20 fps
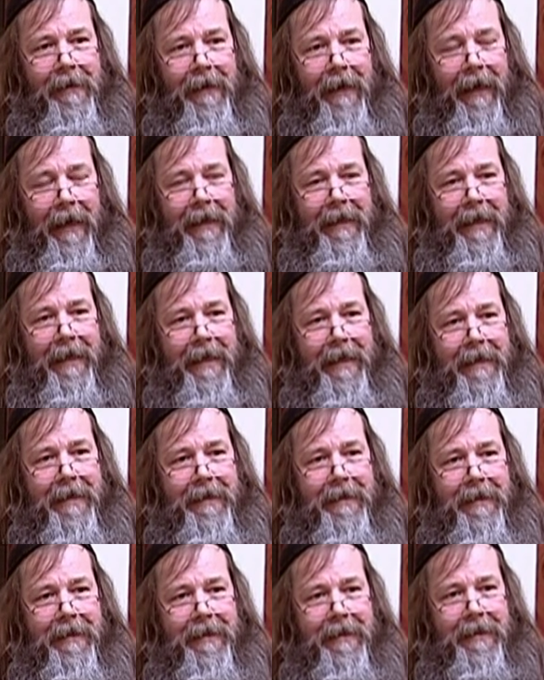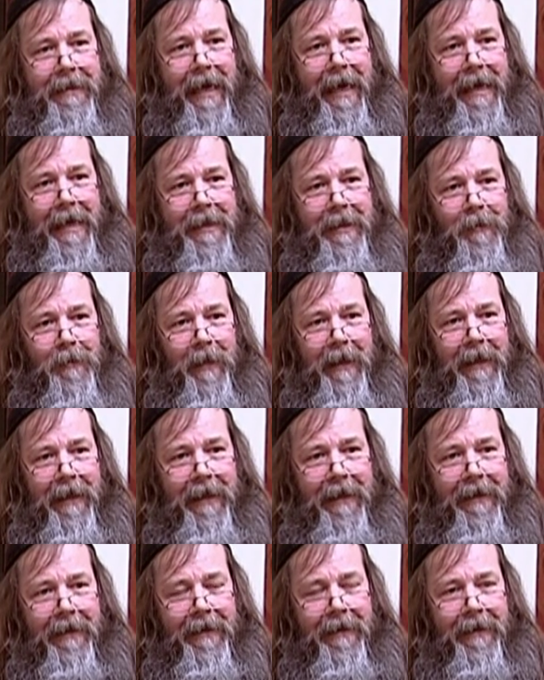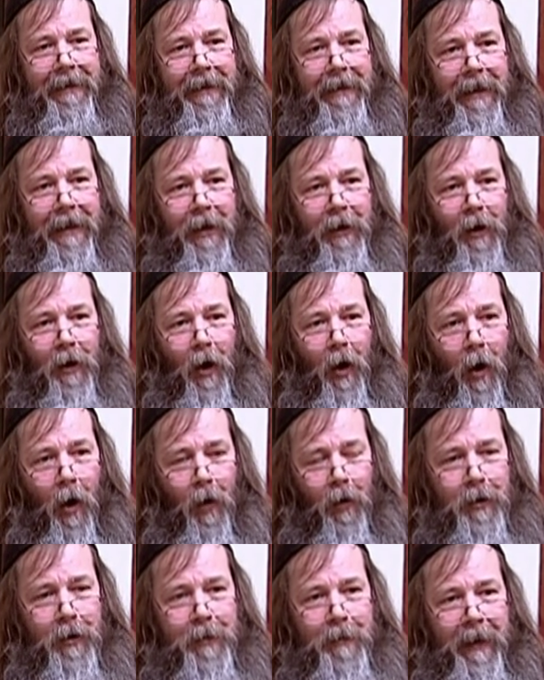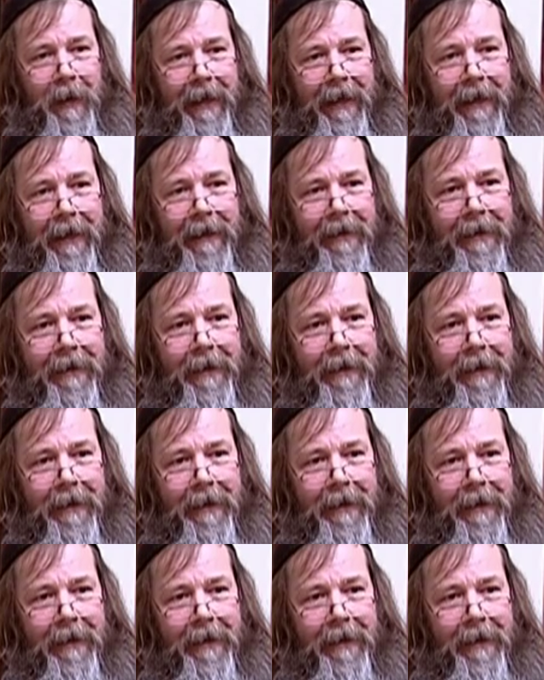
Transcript: and He sustains me and holds me